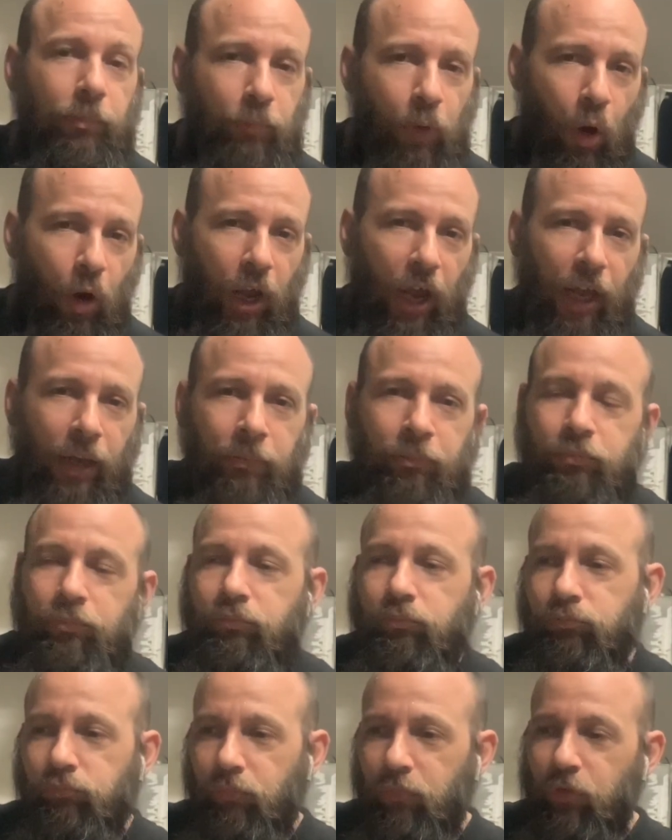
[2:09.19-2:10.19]
Okay.
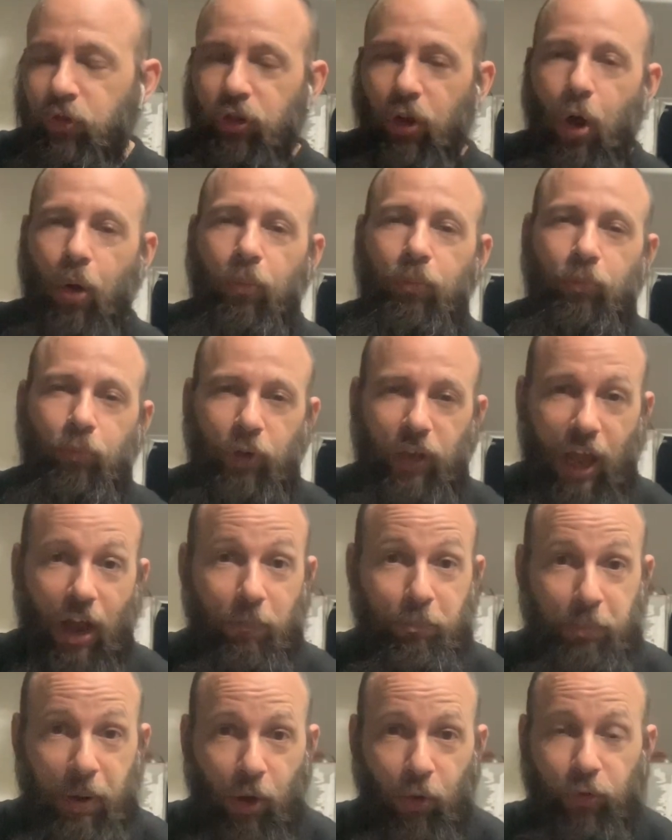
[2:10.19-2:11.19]
So we
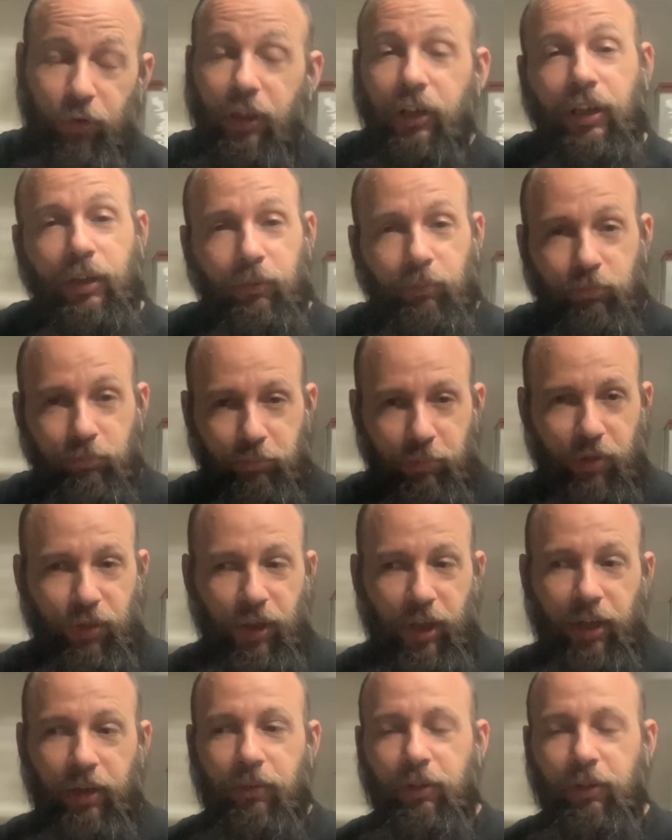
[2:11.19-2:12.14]
have both. It can thin.